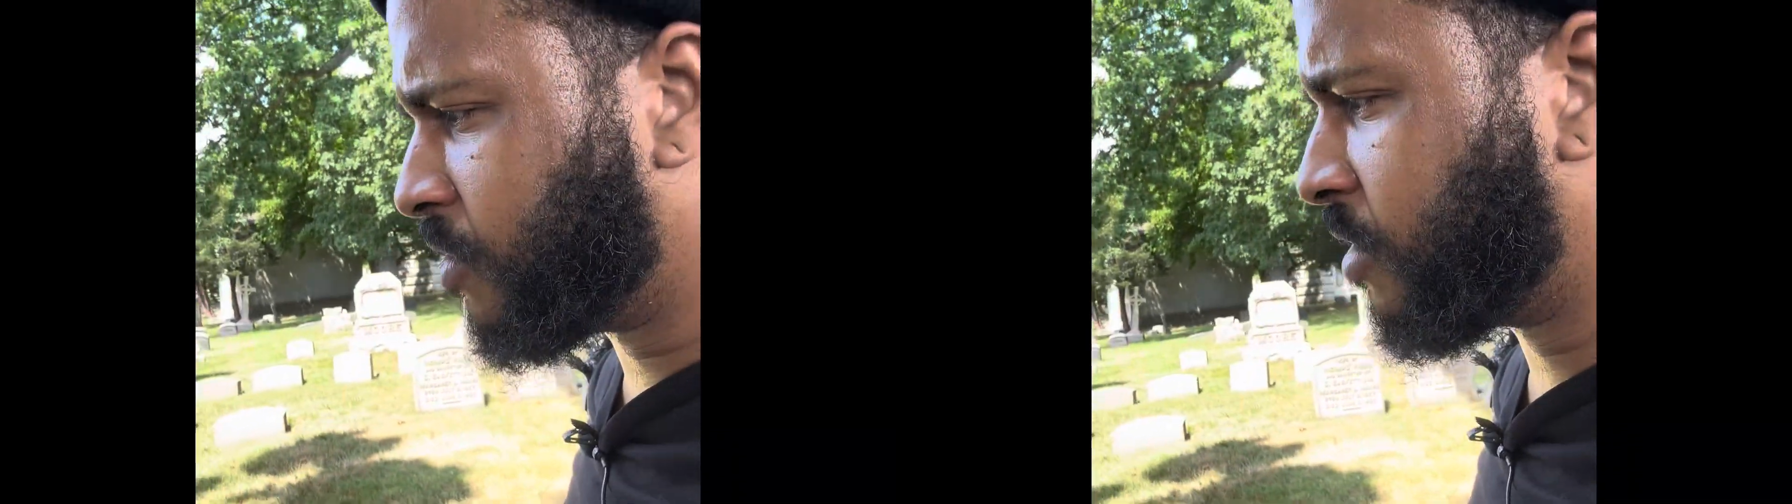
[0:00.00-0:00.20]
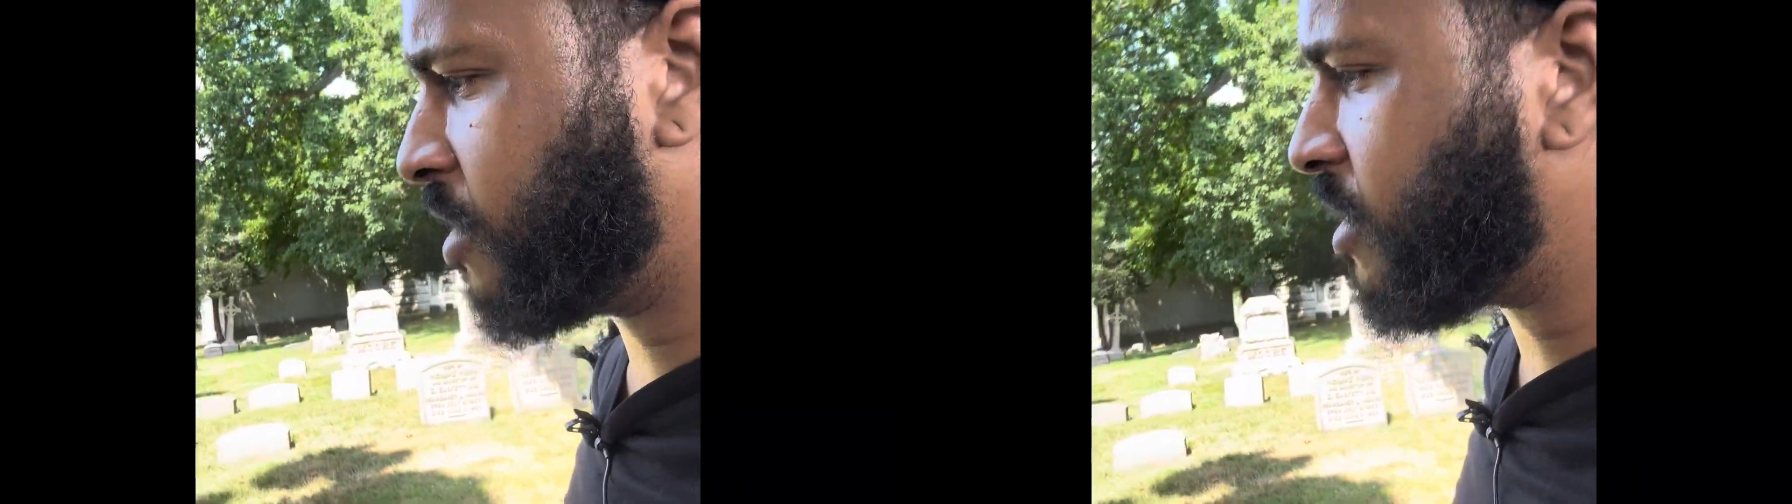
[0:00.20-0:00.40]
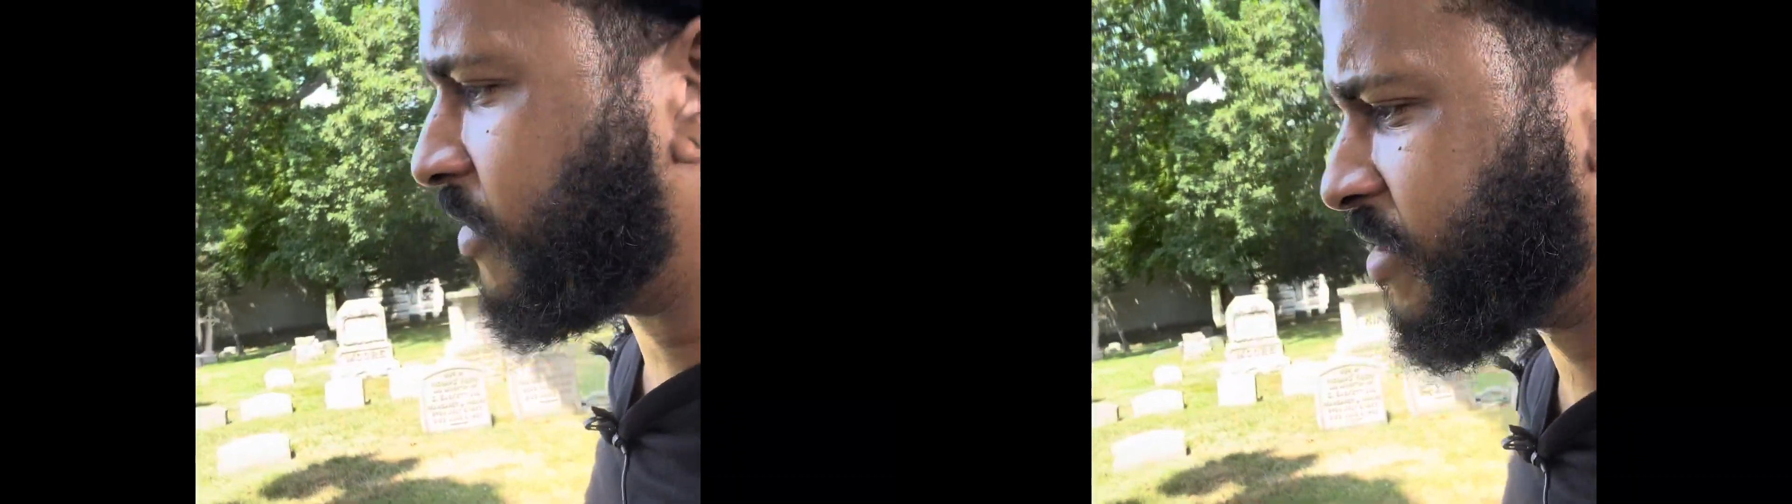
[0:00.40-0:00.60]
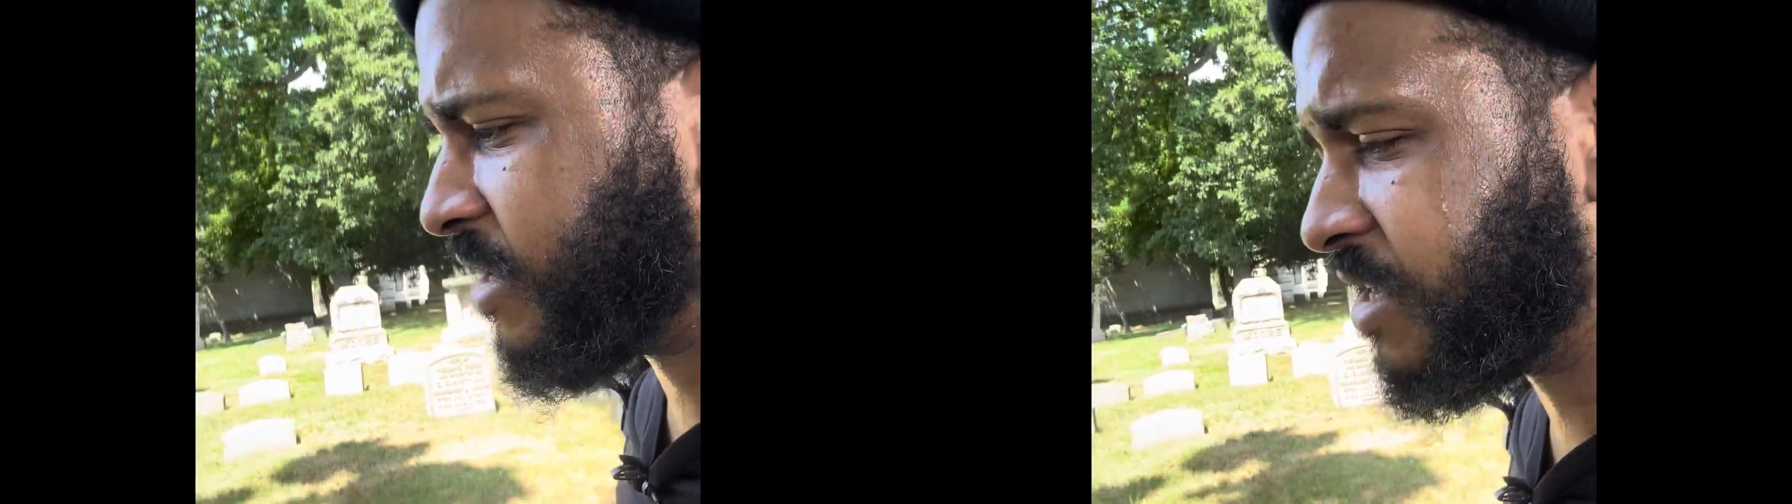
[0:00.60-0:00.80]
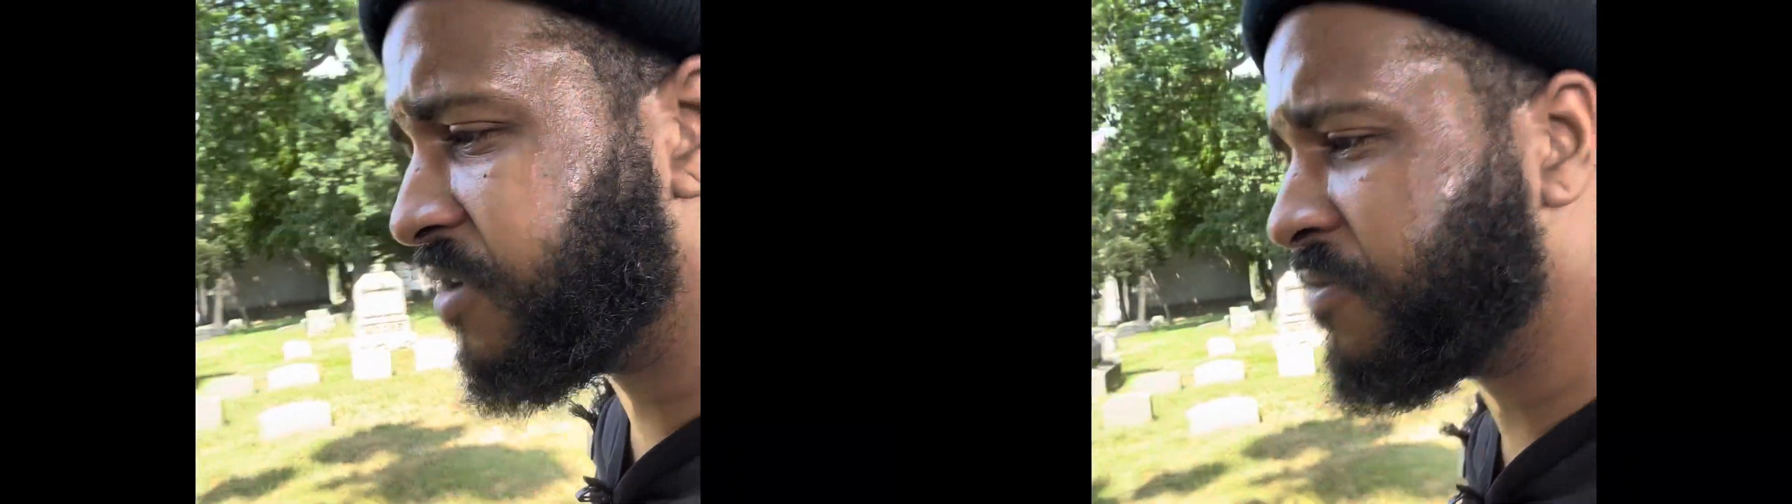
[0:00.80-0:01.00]
You're gonna have to
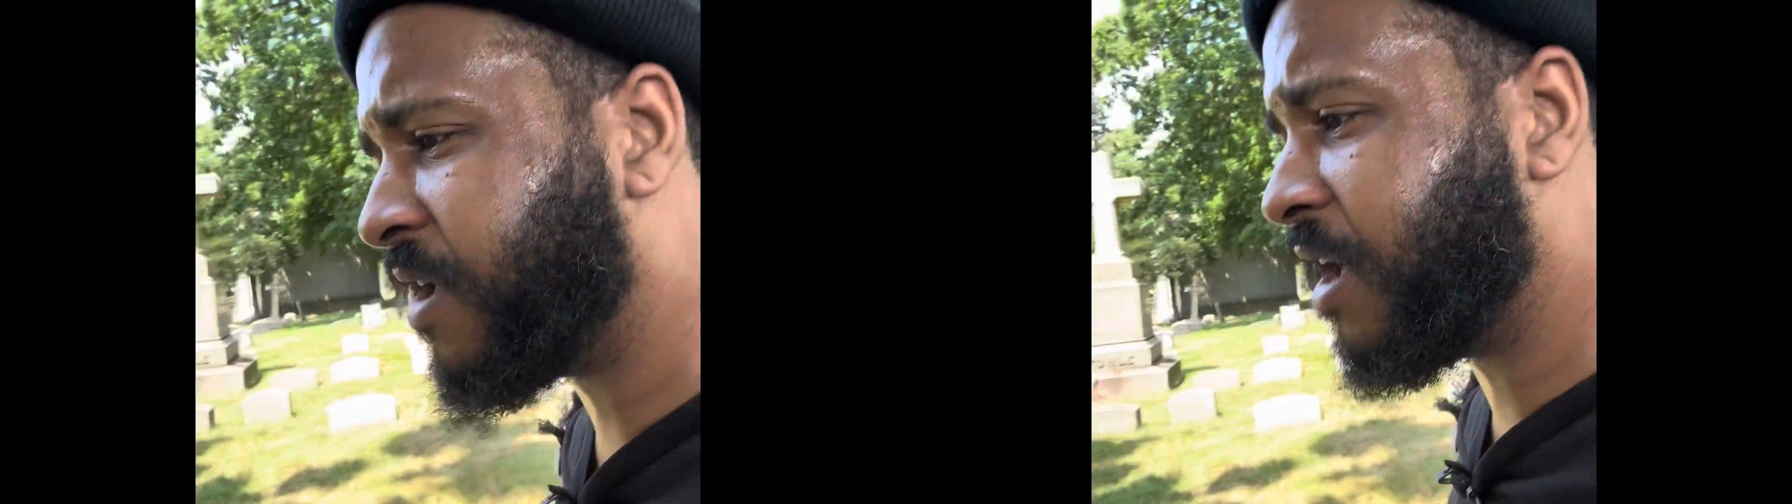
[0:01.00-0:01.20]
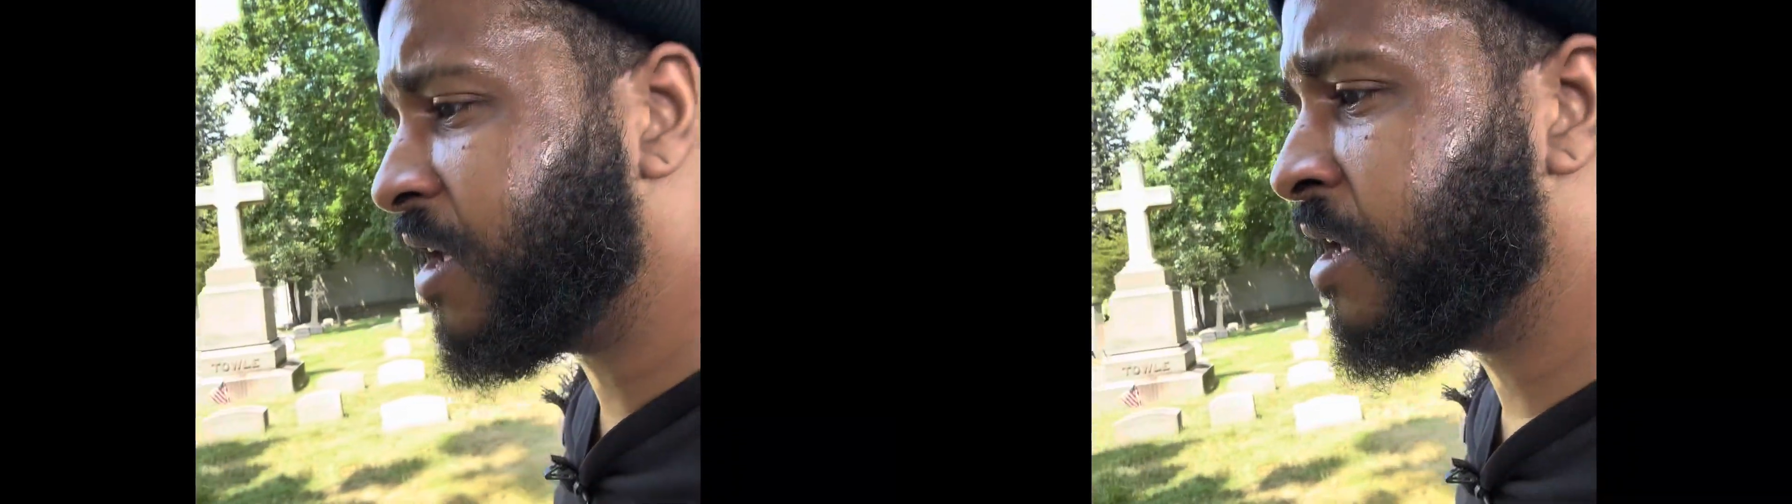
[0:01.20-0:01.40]
identify,